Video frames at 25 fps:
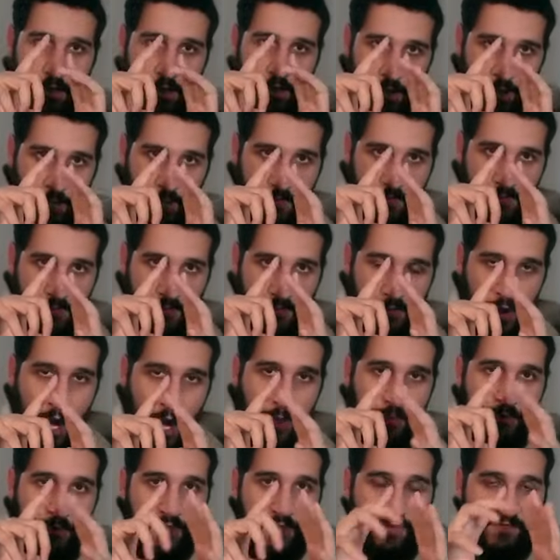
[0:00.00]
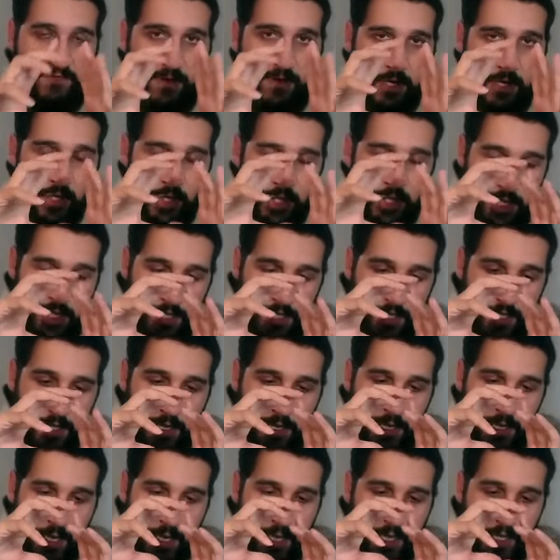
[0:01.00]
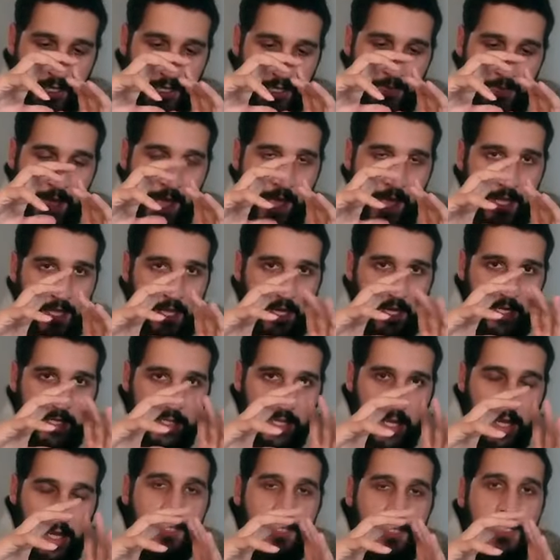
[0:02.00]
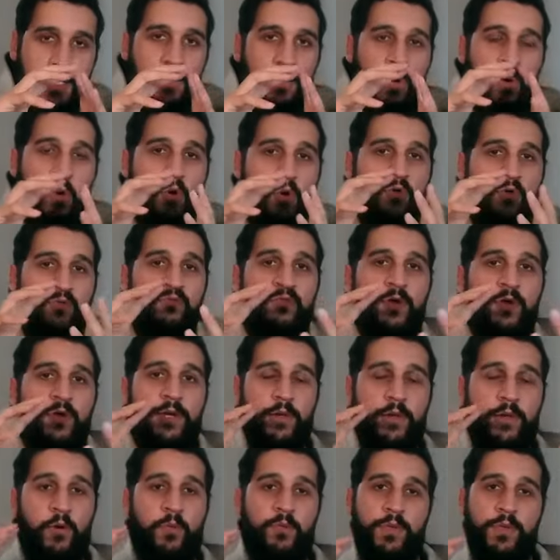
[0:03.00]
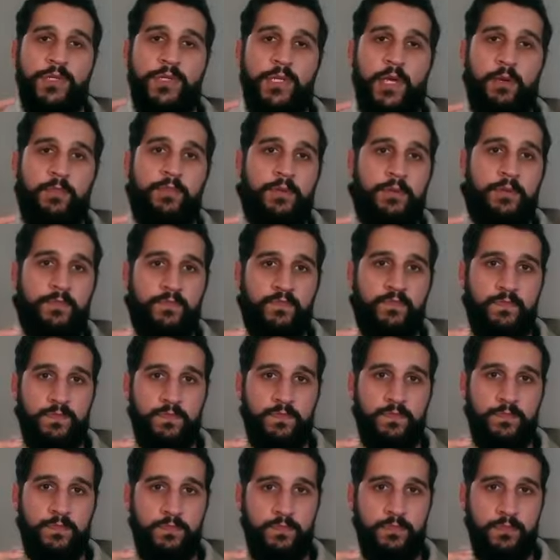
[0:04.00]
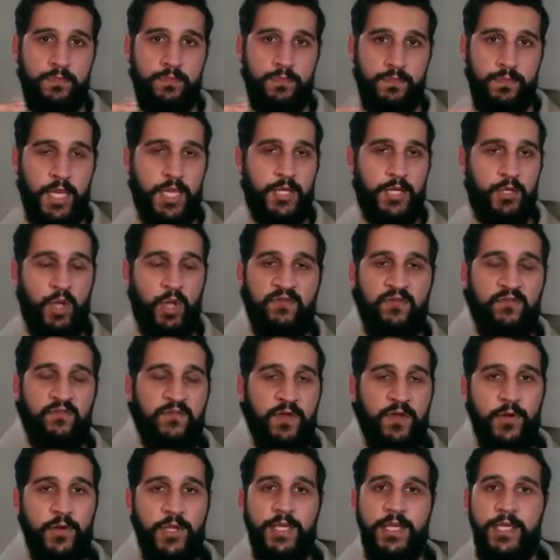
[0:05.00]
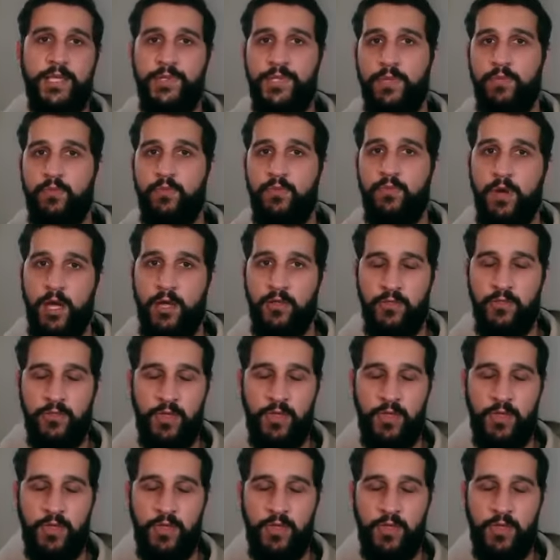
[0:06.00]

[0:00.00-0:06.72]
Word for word: are properly functioning, the back line tugs and the whole front opens up and you have a very easy breath.